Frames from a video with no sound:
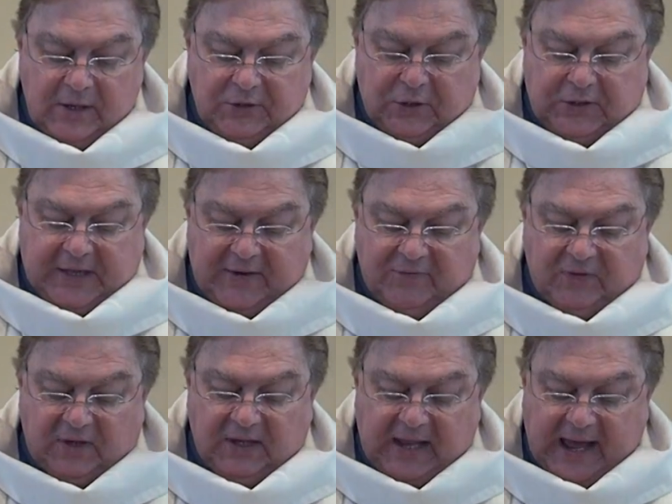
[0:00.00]
to give
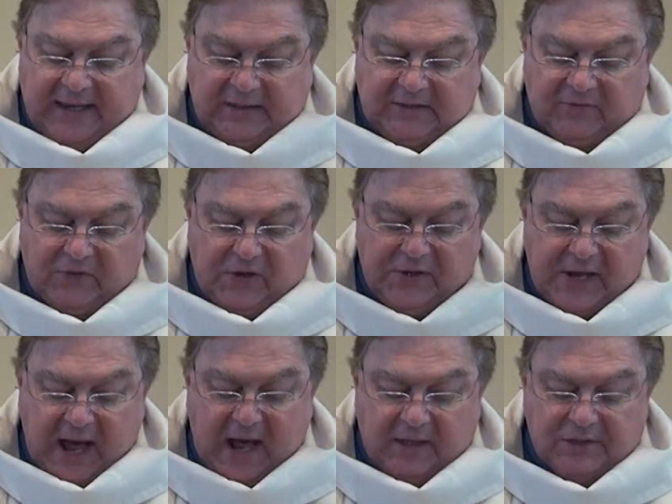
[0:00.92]
the light of the
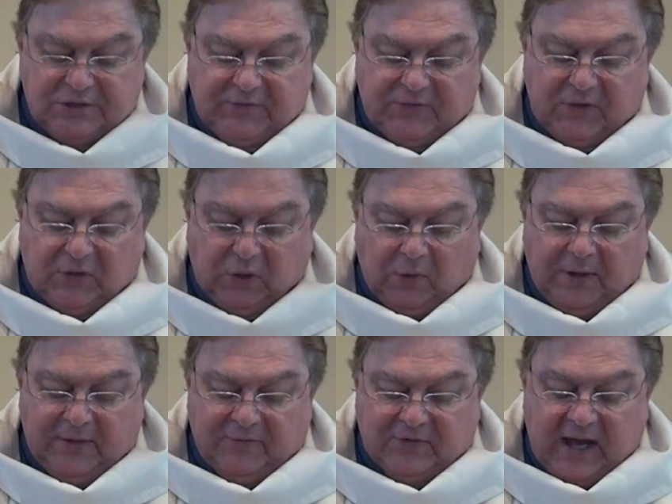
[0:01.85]
knowledge of the
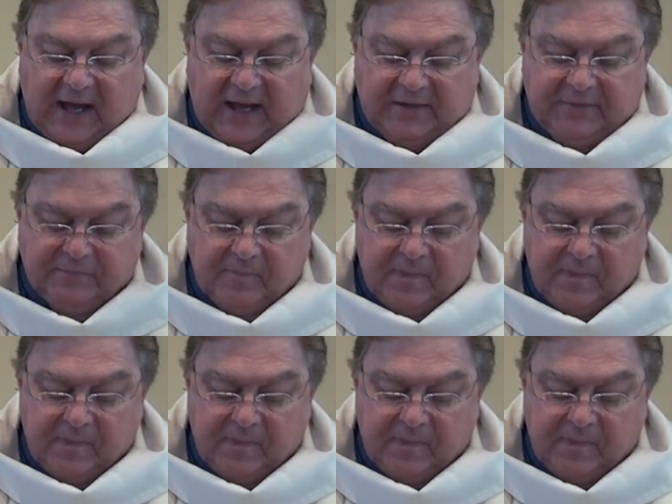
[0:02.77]
glory of God